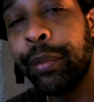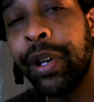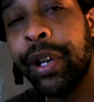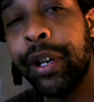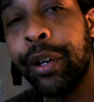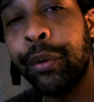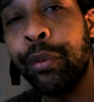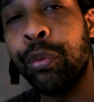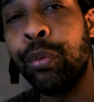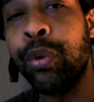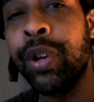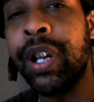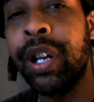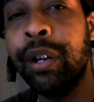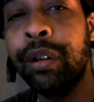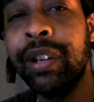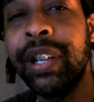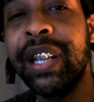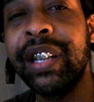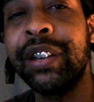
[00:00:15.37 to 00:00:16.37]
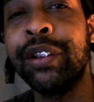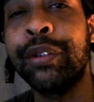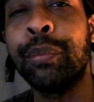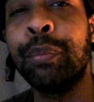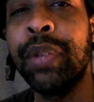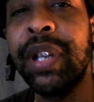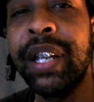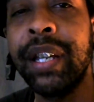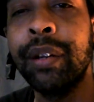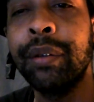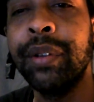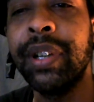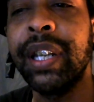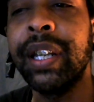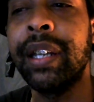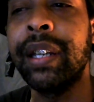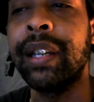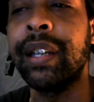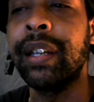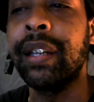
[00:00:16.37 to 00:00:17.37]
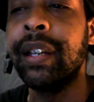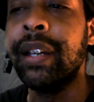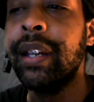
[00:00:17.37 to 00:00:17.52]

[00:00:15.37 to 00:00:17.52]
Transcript: here, we only speak on the